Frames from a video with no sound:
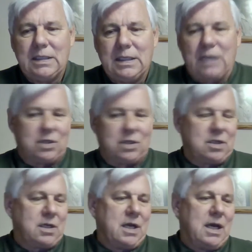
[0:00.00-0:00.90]
And he took
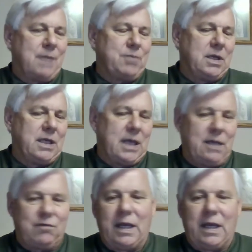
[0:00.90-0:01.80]
the cup, and he
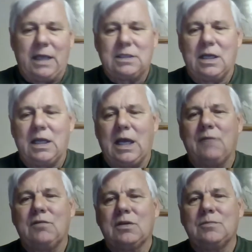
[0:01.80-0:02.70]
gave thanks, and he
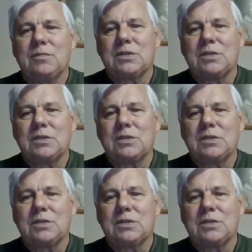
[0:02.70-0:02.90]
gave them,